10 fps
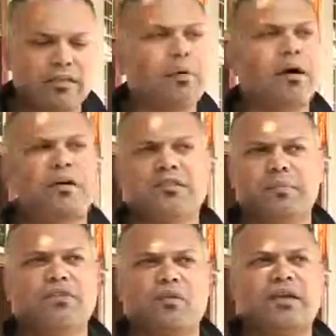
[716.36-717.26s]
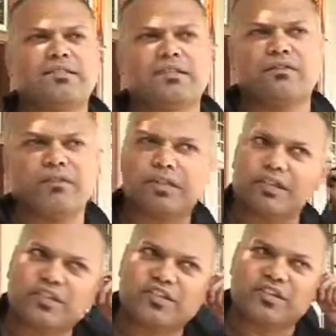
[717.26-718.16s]
The bar has been raised
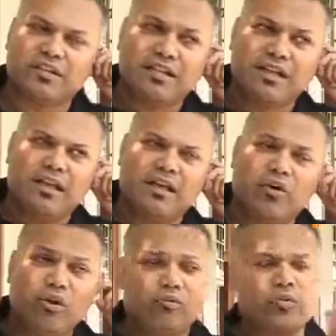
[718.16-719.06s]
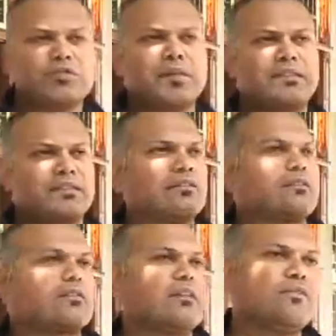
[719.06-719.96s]
significantly this year, all of which makes
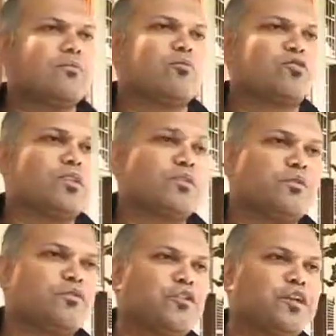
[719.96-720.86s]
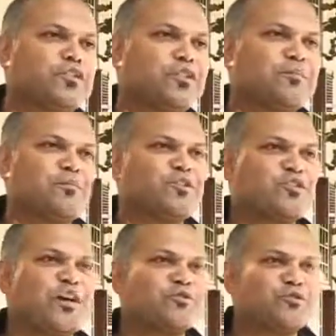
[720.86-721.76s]
it even more stressful for next year because you have